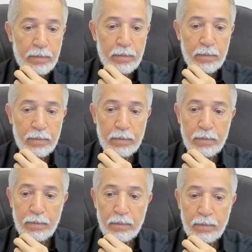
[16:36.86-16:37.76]

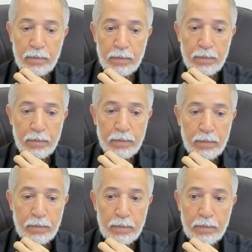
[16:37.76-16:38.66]

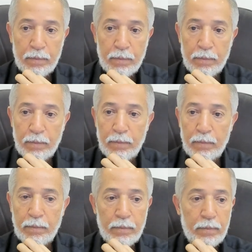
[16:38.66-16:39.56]

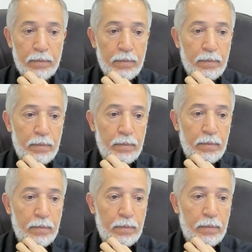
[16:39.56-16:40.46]

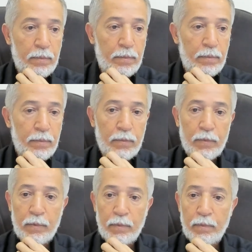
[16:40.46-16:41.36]

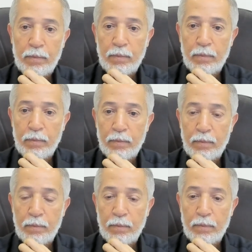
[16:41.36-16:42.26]

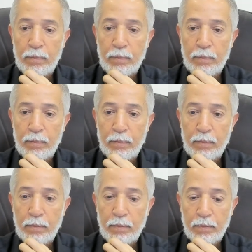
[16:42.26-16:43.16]

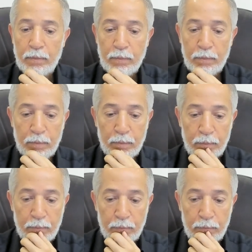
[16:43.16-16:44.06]

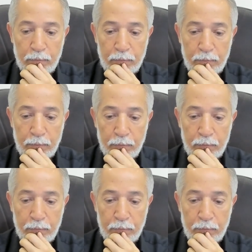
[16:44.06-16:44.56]
No one is speaking in this clip.